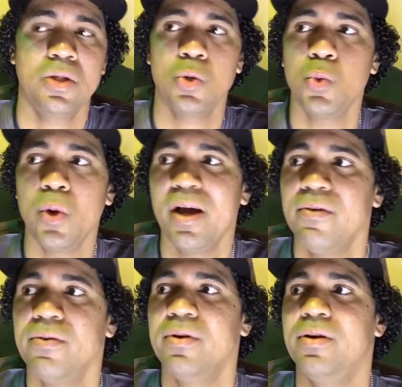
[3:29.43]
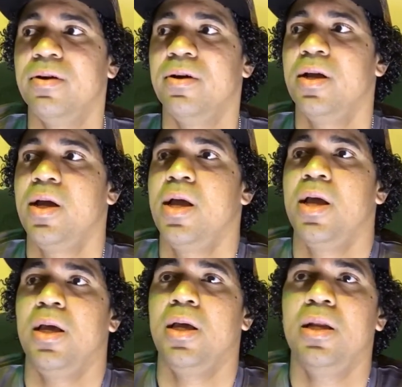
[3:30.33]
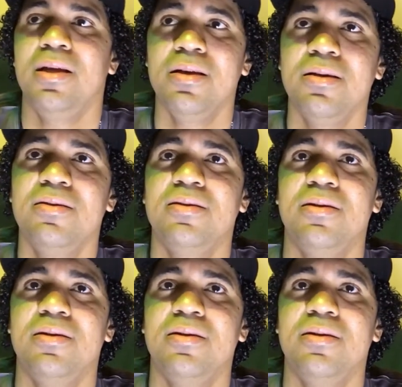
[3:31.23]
Whoever it is